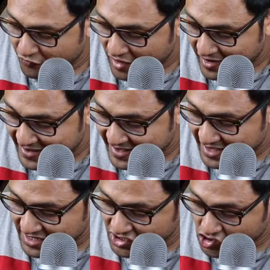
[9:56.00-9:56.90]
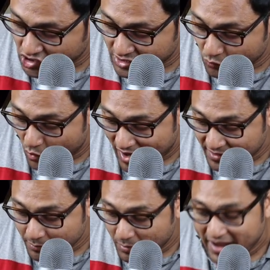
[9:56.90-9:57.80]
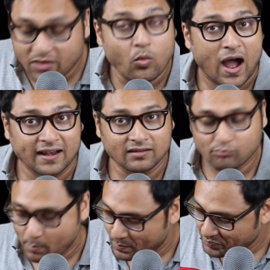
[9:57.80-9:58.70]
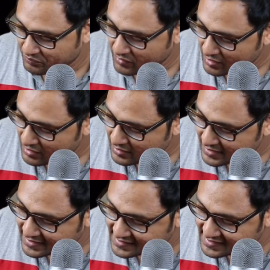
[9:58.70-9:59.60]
Farey addition one by one is